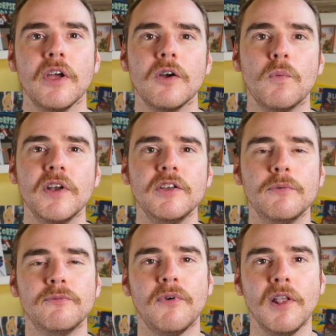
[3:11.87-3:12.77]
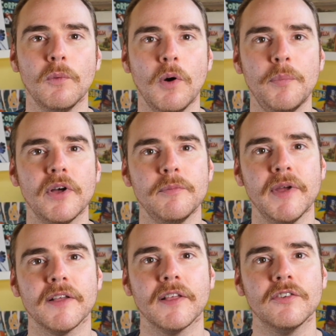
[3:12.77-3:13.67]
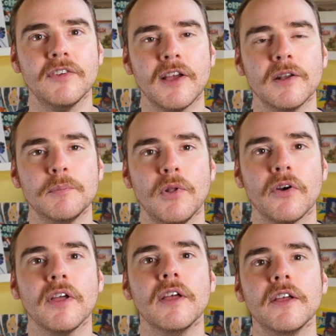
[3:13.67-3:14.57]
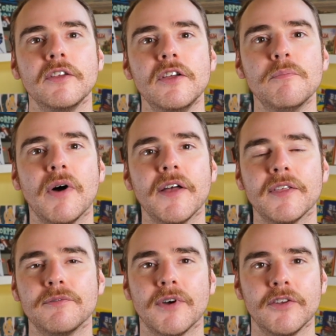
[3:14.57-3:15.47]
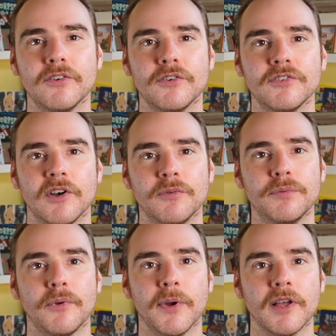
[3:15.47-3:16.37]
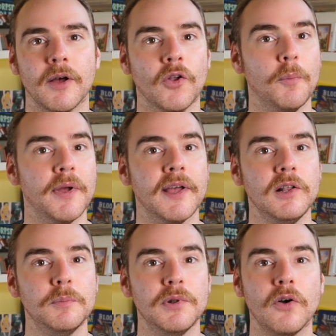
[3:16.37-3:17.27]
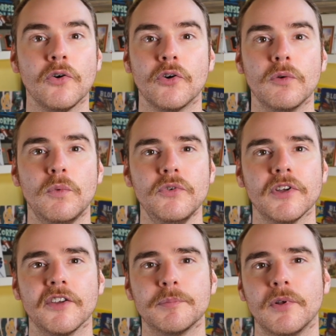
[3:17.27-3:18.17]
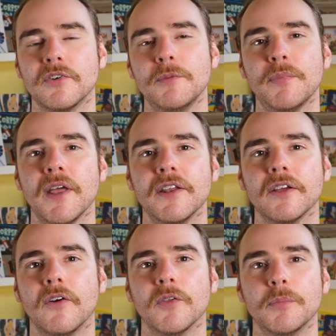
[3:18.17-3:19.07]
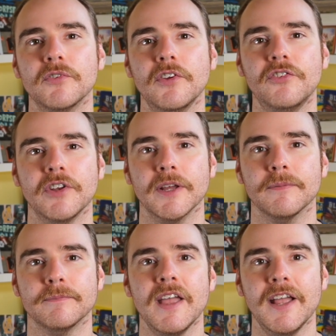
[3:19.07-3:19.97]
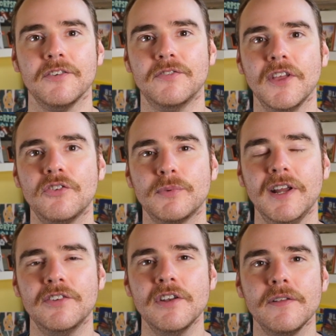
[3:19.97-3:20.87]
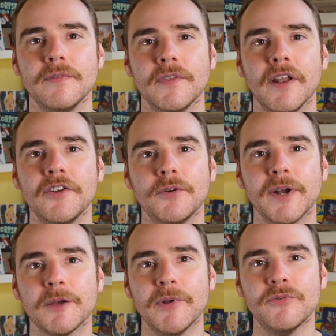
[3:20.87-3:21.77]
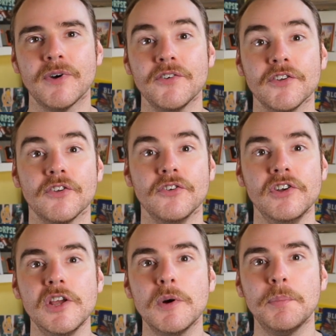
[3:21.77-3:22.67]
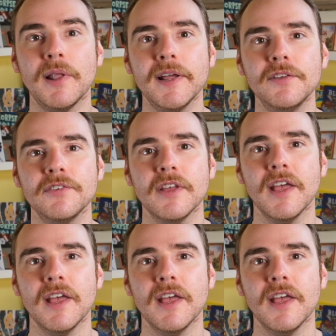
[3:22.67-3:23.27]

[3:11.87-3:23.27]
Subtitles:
when you follow up and make that second block, you might then find yourself throwing an uphill block or a 1 dice block depending on the positioning. It's this reason that I don't recommend Frenzy to newer players,